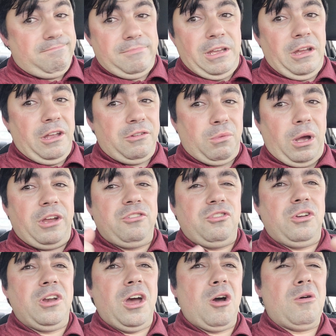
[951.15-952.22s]
as you
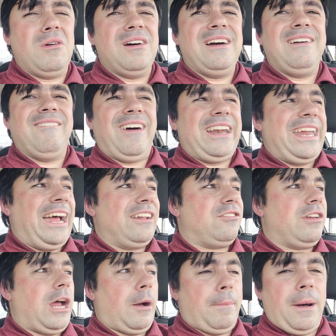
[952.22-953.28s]
know, my dad's
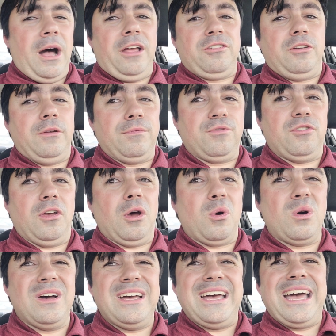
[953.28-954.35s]
now positive.
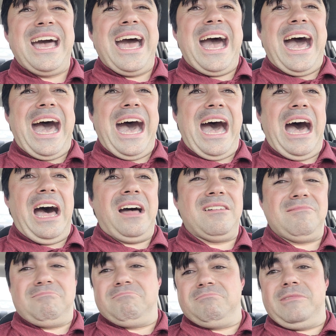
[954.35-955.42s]
So, uh,
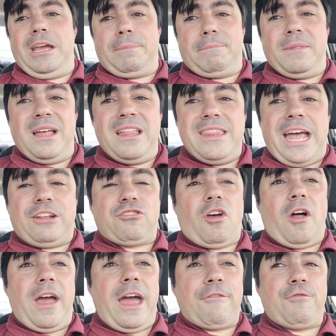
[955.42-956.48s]
yep, that's
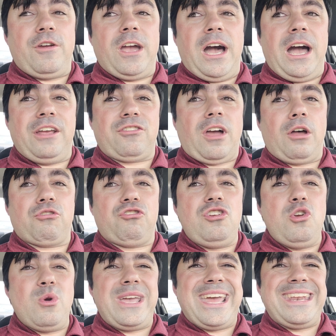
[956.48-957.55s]
all I have for you guys. I'll see
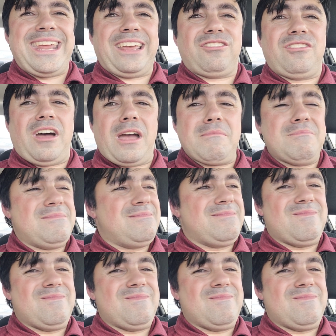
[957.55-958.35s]
you again next time.